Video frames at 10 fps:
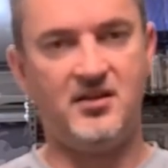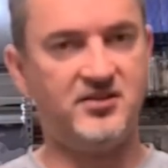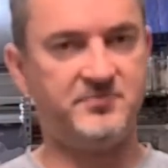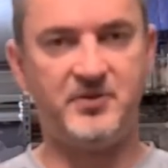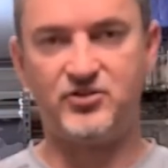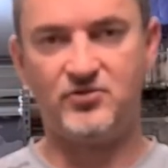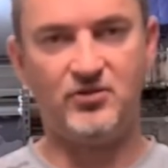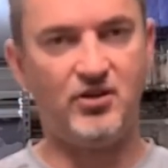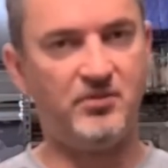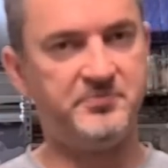
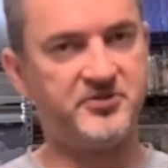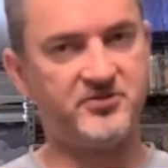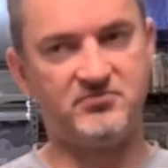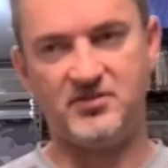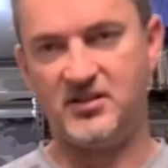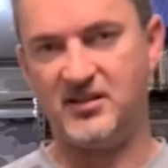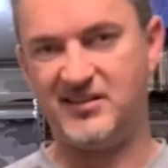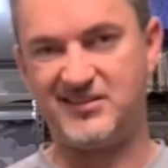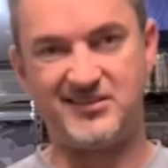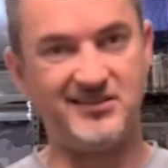Special Ops,
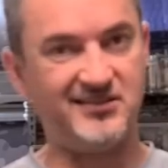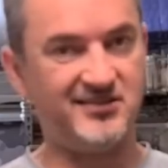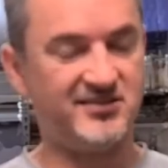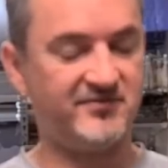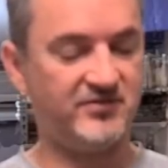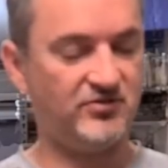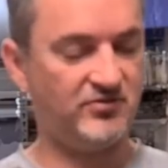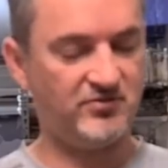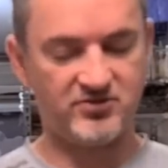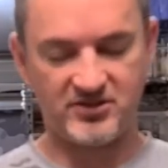SEALs even
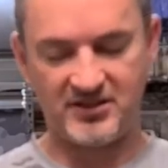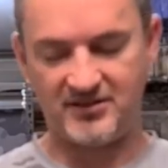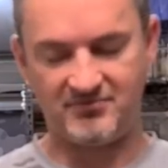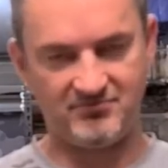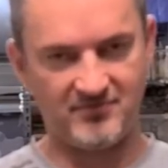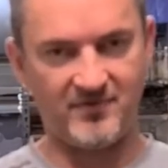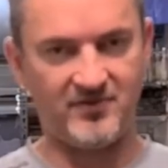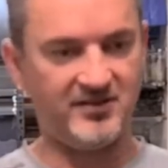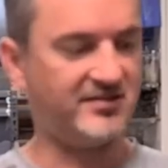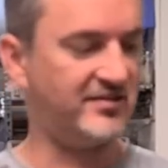use it.
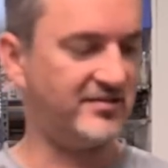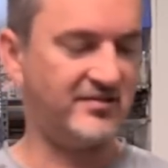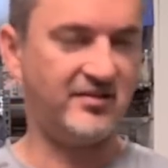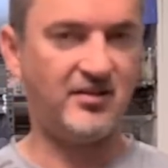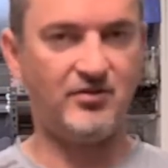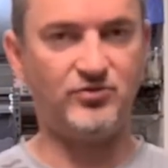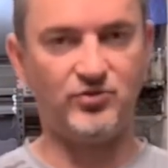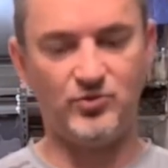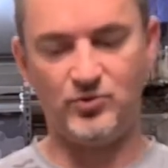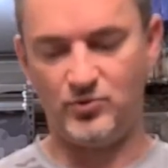This is the
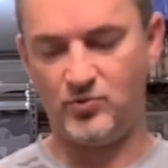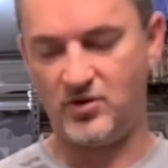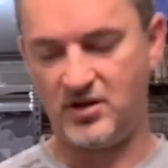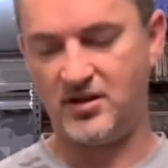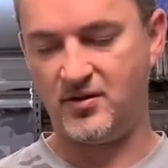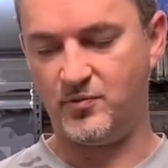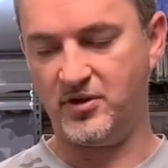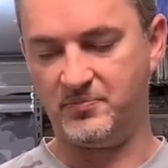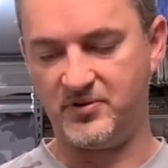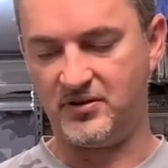go-to
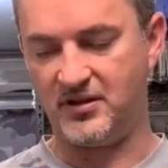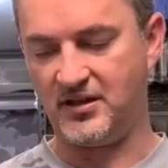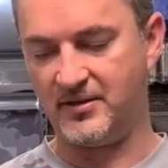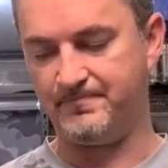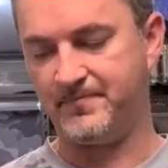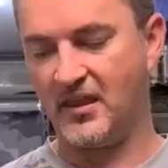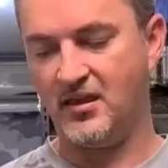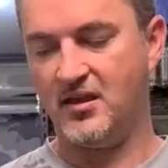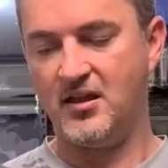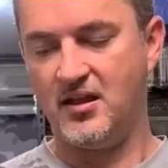weapon.
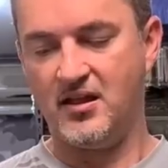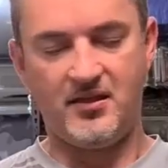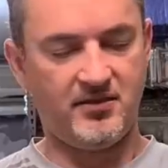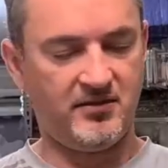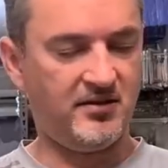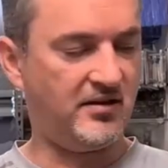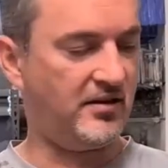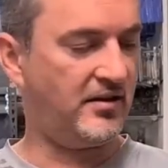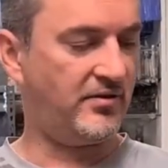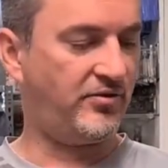
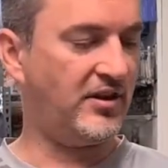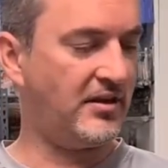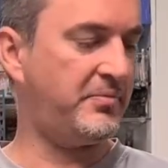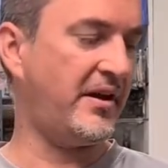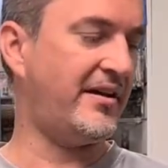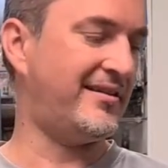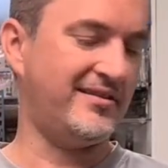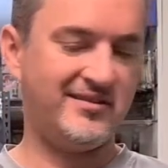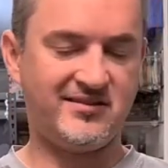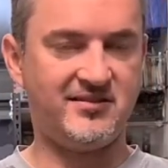The thing about it
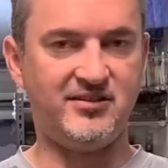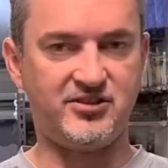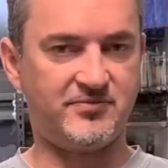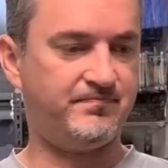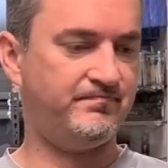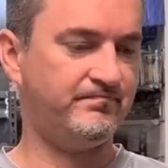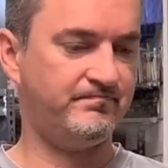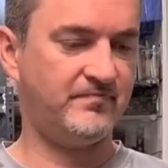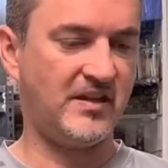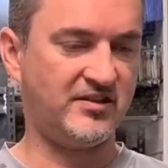is
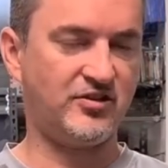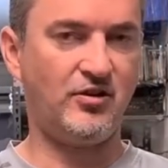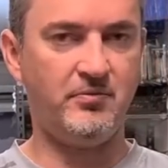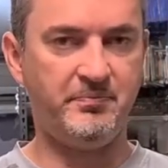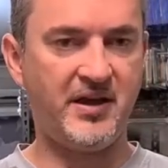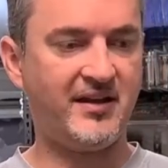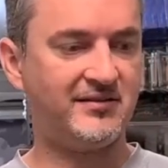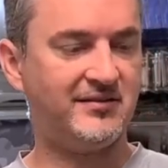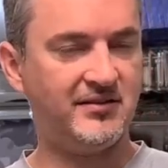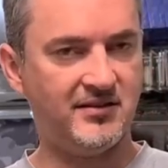it's
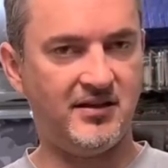compact,